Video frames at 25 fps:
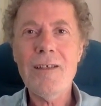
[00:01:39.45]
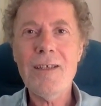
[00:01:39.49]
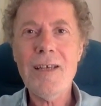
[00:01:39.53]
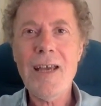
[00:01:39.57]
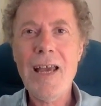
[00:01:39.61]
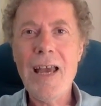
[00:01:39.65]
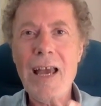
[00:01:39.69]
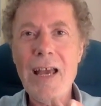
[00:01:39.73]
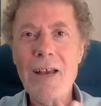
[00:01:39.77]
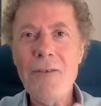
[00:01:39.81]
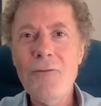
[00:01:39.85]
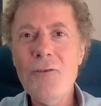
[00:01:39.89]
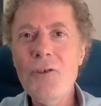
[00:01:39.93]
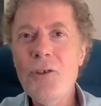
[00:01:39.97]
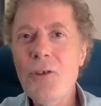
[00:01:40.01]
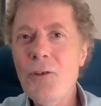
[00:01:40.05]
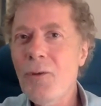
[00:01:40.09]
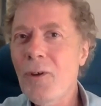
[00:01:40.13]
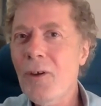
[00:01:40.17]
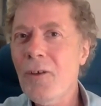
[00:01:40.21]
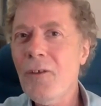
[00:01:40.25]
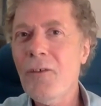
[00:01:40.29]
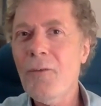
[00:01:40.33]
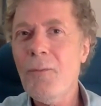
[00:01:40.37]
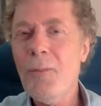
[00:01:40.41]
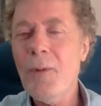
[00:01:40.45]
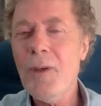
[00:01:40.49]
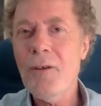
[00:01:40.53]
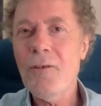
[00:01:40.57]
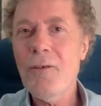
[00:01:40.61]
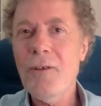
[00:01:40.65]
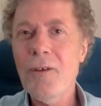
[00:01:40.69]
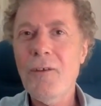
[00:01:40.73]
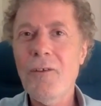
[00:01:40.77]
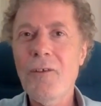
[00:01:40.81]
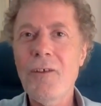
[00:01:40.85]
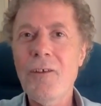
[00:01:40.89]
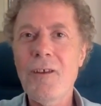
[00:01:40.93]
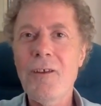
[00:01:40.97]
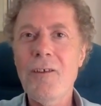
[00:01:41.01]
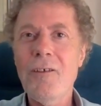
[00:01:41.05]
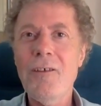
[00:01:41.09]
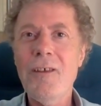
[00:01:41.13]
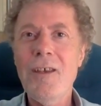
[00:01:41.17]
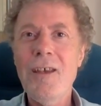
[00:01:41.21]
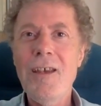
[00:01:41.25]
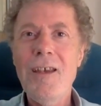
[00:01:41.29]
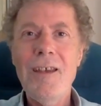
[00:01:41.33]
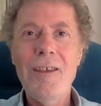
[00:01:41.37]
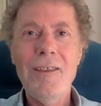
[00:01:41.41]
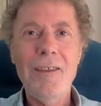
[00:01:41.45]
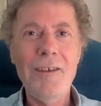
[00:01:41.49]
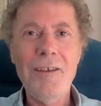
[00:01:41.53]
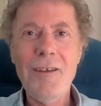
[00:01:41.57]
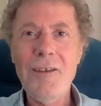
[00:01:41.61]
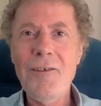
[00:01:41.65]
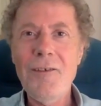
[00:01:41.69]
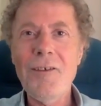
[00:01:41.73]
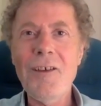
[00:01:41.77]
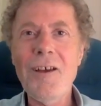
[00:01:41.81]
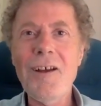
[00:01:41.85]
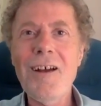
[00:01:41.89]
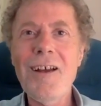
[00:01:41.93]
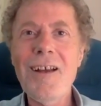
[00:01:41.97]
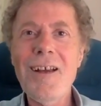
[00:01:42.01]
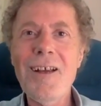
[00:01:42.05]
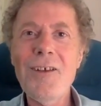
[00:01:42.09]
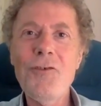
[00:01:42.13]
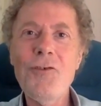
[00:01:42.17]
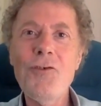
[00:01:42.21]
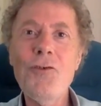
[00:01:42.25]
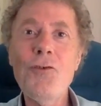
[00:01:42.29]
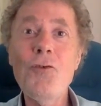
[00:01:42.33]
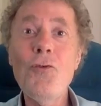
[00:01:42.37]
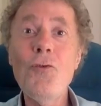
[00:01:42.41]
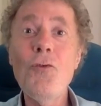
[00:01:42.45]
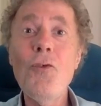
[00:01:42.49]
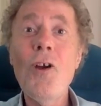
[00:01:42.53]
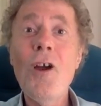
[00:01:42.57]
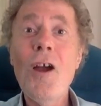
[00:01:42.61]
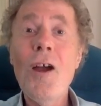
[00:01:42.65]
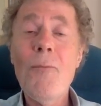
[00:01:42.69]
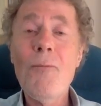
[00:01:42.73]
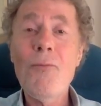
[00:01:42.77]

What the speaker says: to have new experiences, the desire to